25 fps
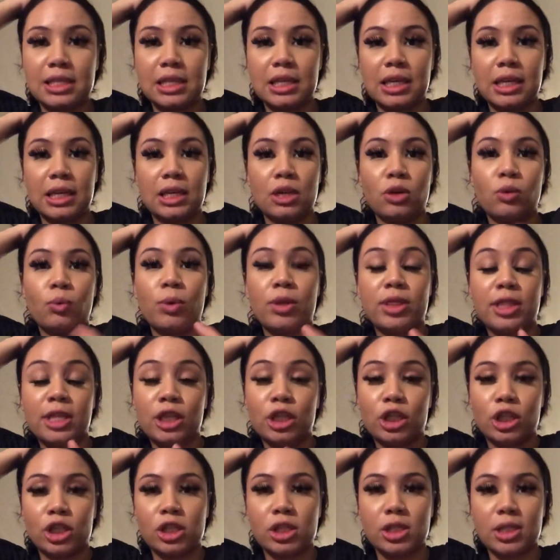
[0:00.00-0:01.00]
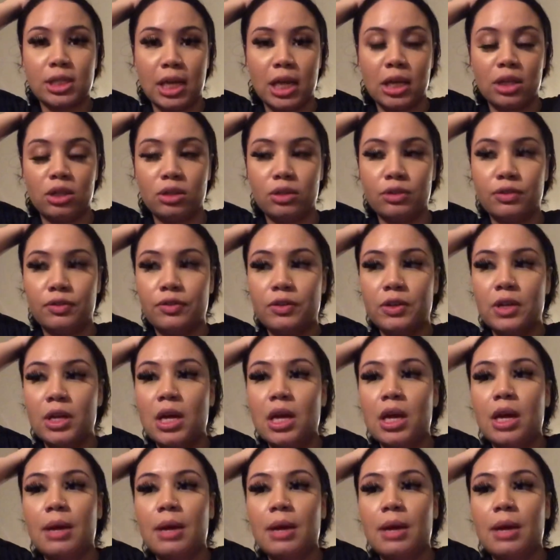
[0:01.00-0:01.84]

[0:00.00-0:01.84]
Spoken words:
than within yourself,